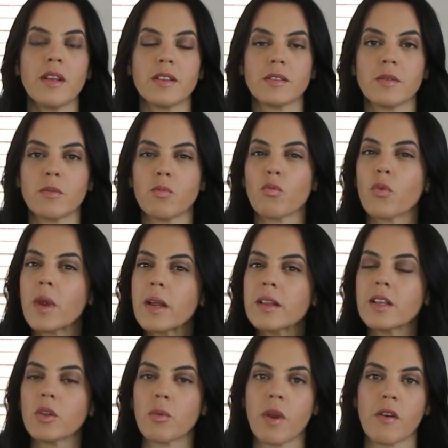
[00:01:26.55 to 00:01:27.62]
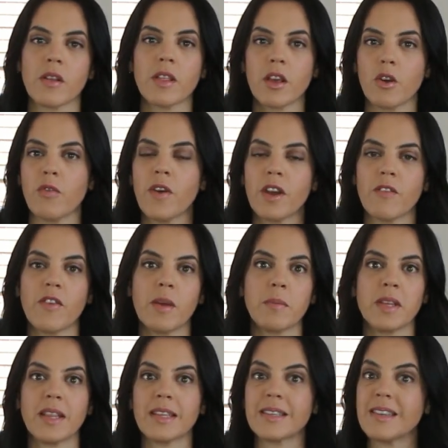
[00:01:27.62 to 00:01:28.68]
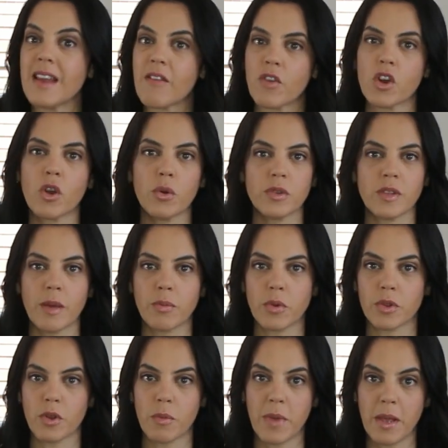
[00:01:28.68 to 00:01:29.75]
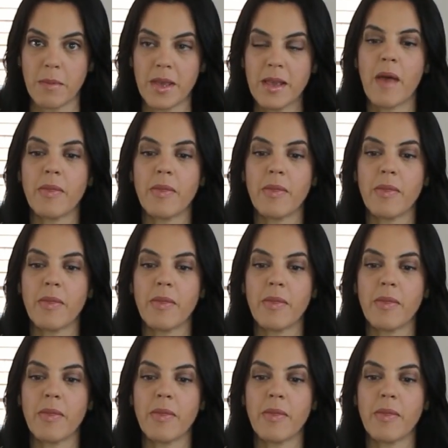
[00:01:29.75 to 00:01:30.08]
It's really the rarity that you'll find a family that's never co-slept with their baby.